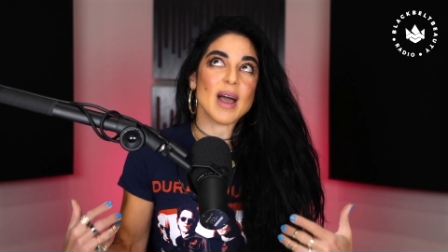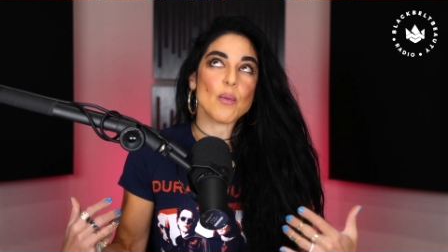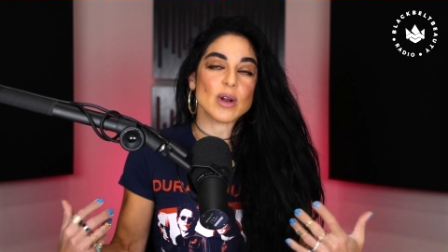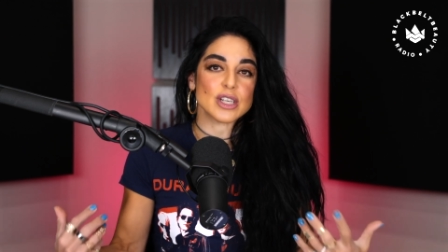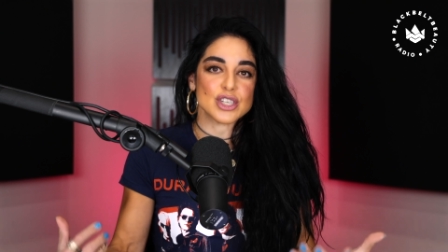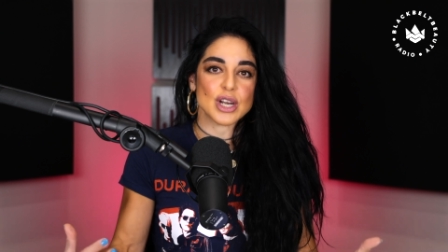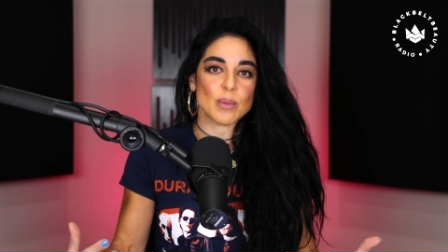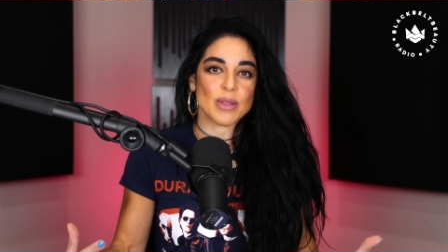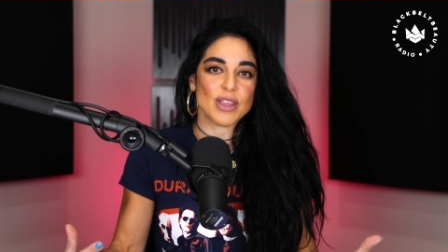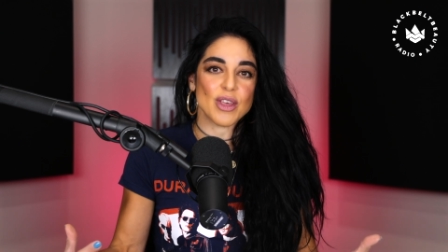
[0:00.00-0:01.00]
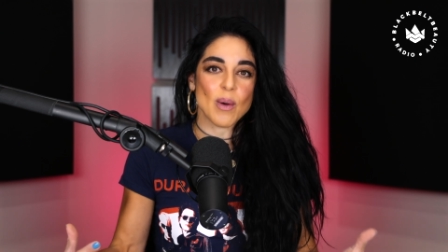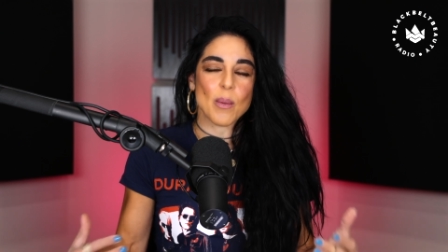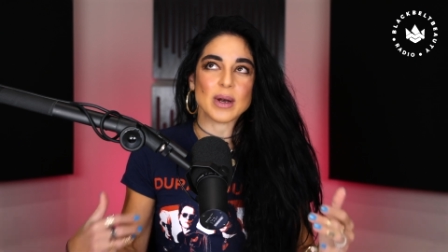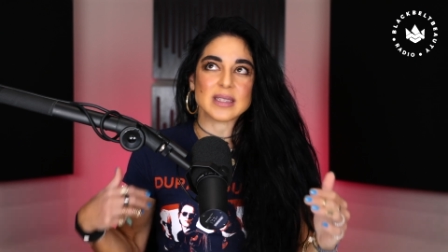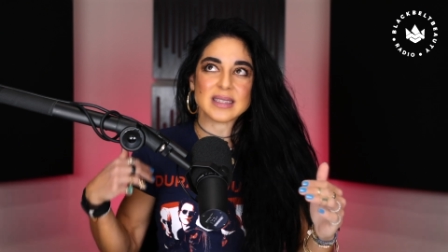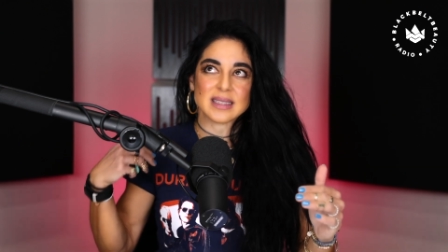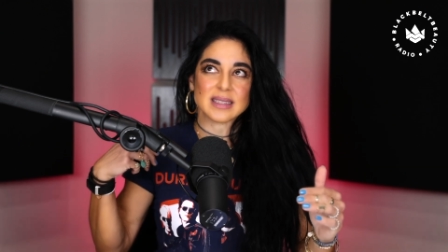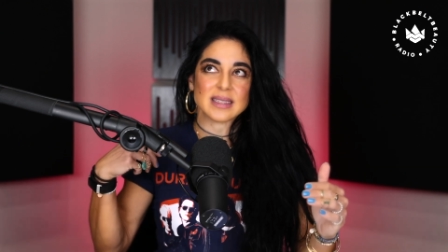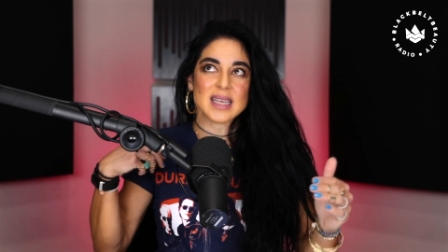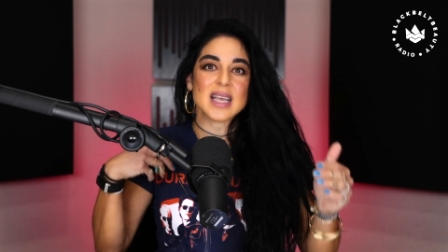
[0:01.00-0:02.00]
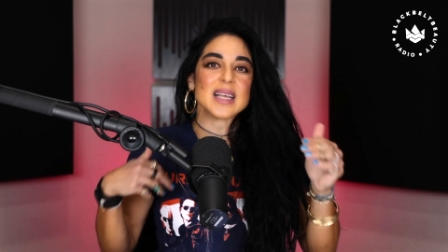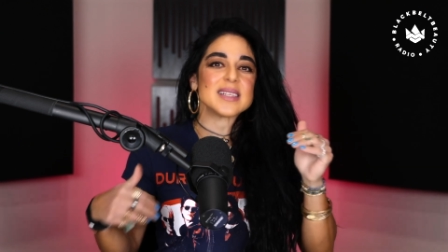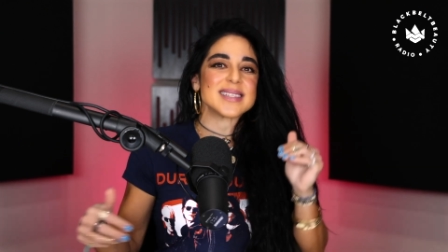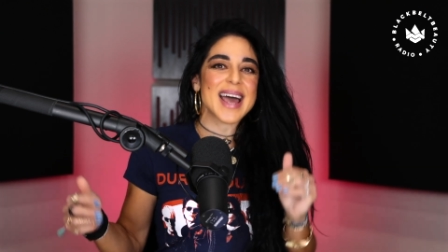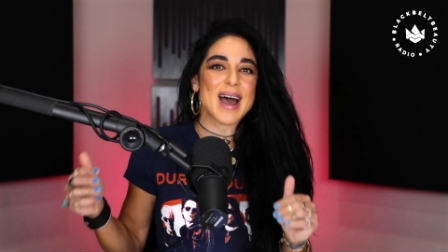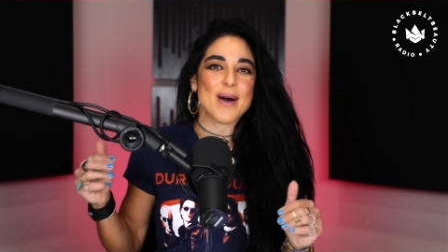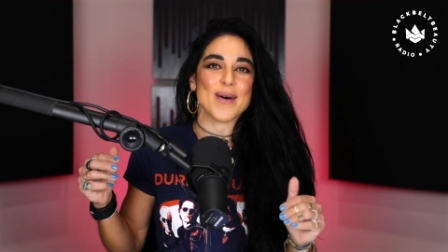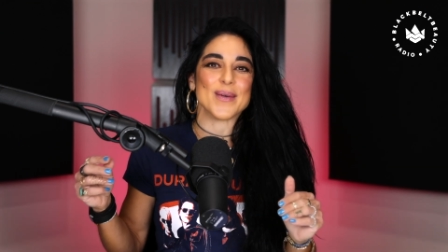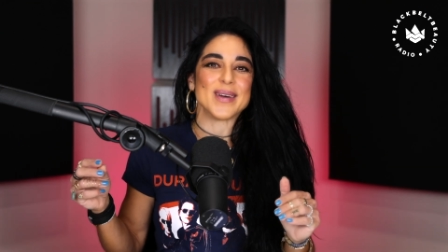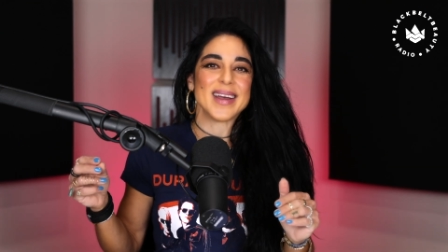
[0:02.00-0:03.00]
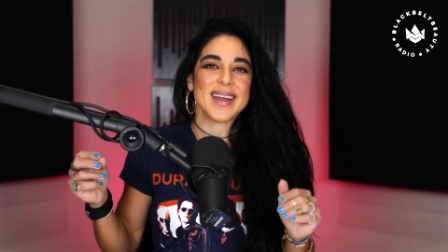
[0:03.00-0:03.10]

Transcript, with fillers: i want to share with you i want to tease out